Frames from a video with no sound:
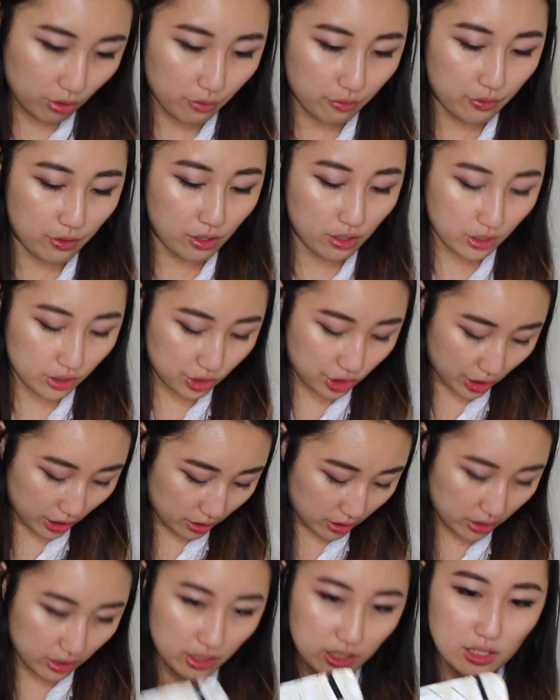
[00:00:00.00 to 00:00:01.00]
if your
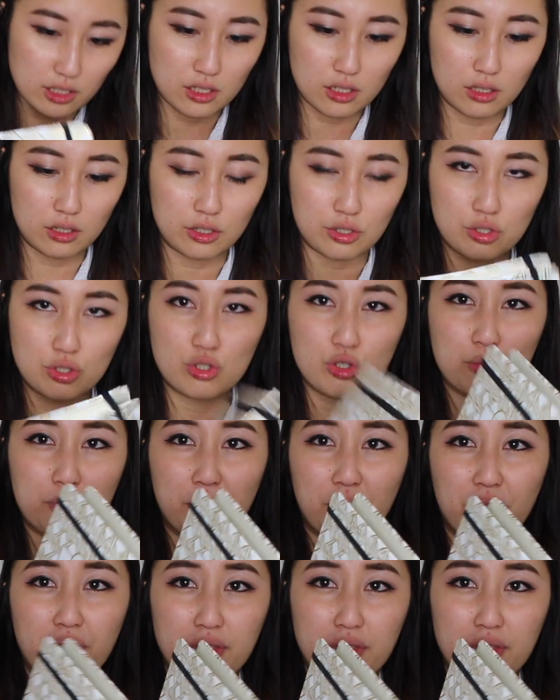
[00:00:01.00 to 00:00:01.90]
agenda isn't like super